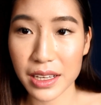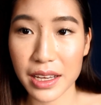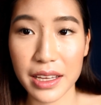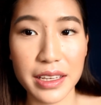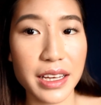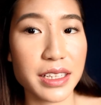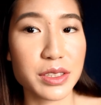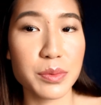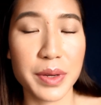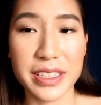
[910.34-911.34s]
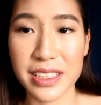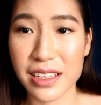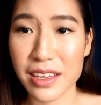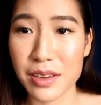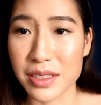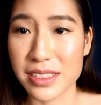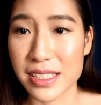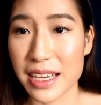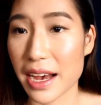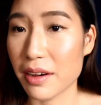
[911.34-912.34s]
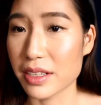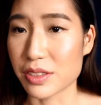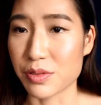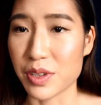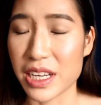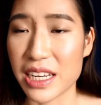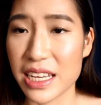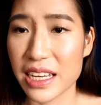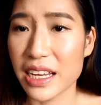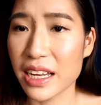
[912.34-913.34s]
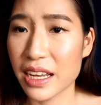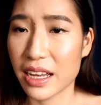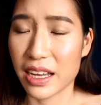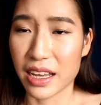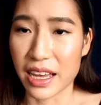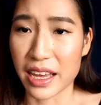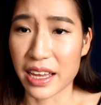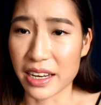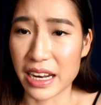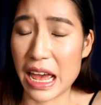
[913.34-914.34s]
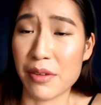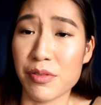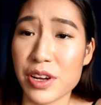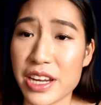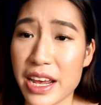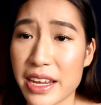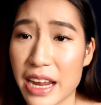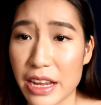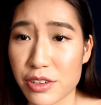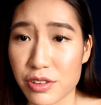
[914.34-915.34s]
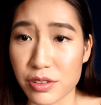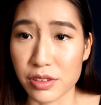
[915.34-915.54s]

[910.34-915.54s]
And yeah, so basically you can see how it's really an everyday natural